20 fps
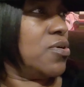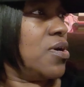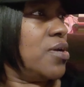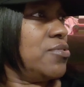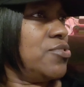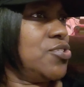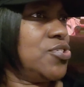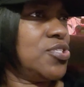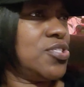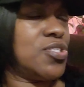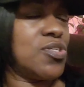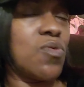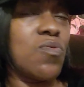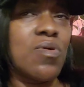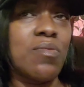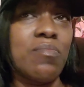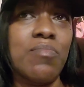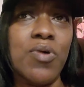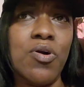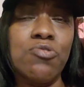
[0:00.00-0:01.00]
I was just so
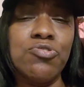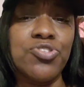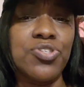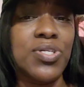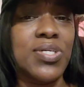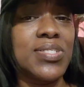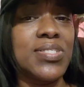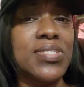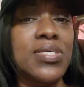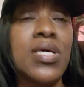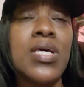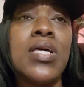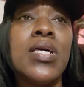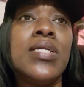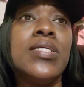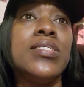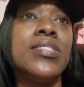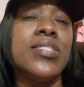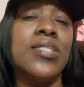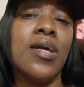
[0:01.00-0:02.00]
emotional because,
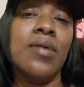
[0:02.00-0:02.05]
see,